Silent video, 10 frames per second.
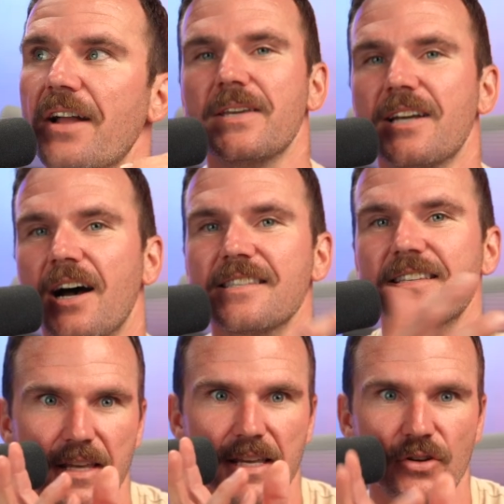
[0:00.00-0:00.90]
But because
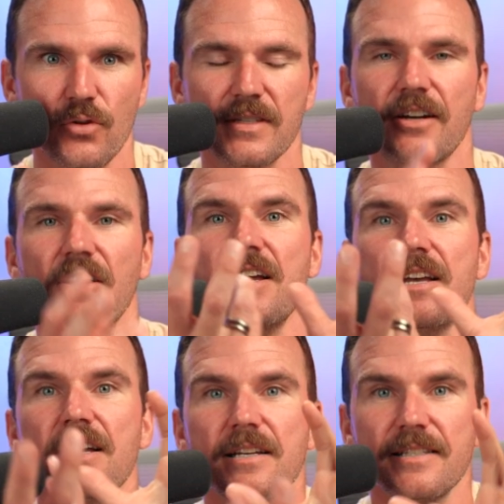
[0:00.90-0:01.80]
the newsletter
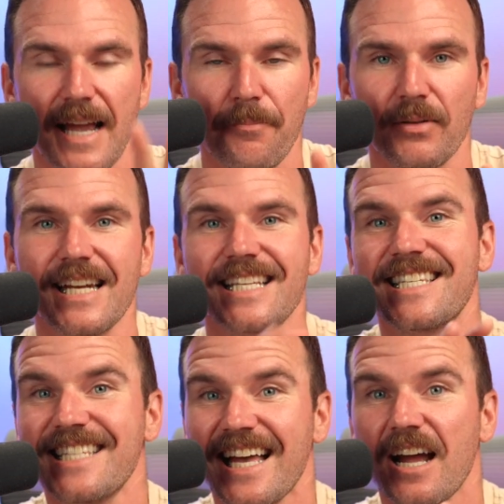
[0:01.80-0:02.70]
template is
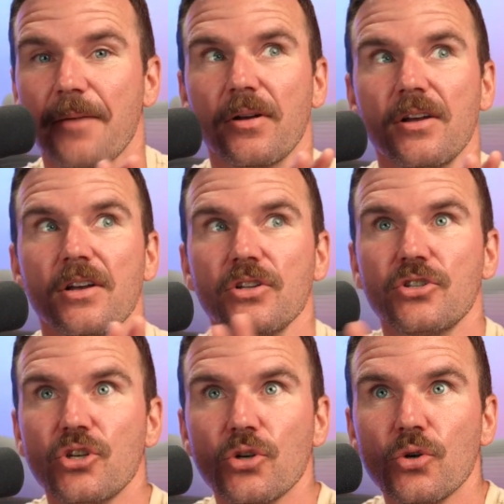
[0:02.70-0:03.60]
set up
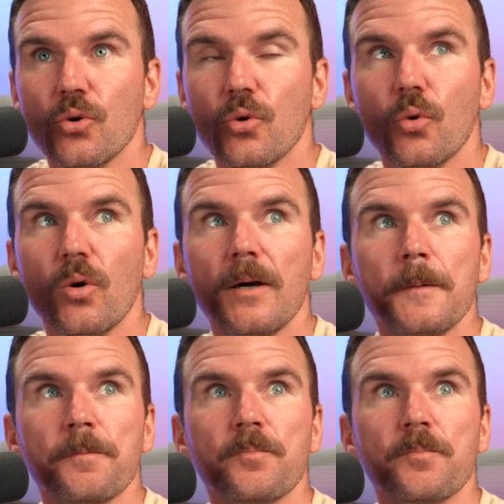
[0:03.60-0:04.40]
to